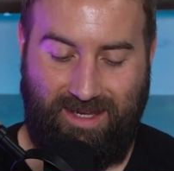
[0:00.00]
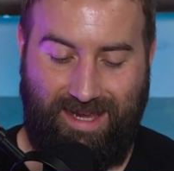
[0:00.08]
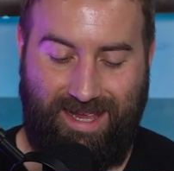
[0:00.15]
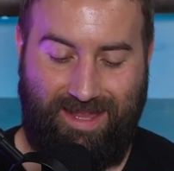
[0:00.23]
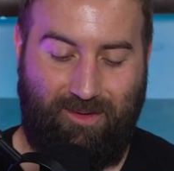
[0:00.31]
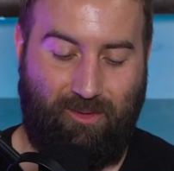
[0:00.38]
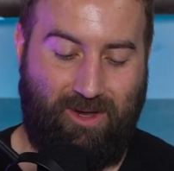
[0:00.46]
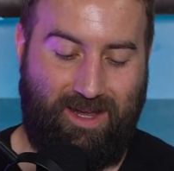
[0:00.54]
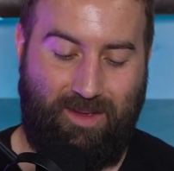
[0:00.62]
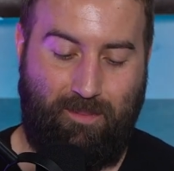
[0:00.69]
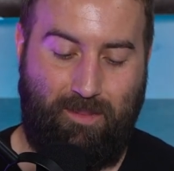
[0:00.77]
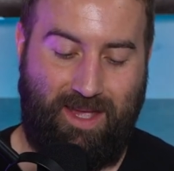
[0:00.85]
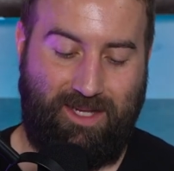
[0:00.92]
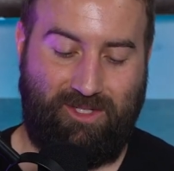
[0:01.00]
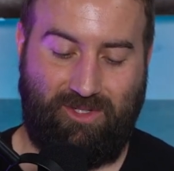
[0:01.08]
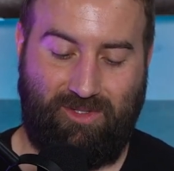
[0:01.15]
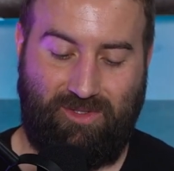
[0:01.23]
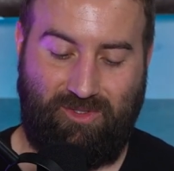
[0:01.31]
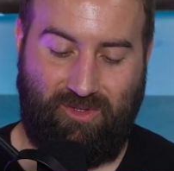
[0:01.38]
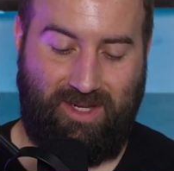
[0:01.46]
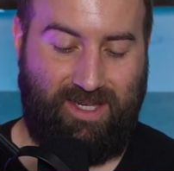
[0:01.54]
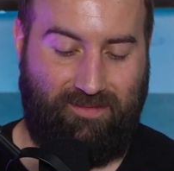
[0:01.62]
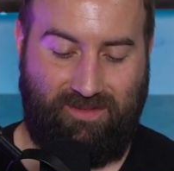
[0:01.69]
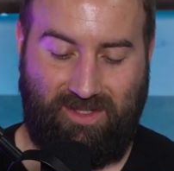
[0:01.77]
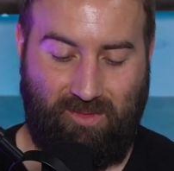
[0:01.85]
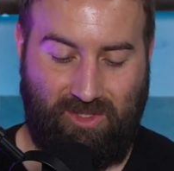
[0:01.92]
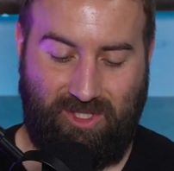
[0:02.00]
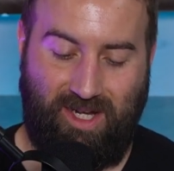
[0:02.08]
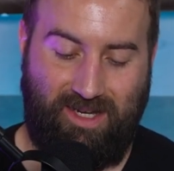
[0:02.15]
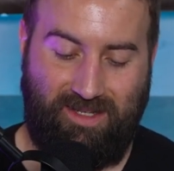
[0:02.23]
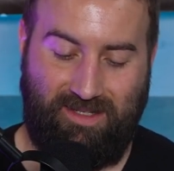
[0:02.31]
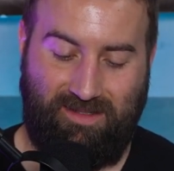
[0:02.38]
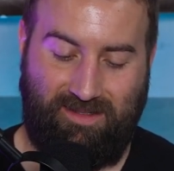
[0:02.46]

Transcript: and they were at a major trade deficit with China,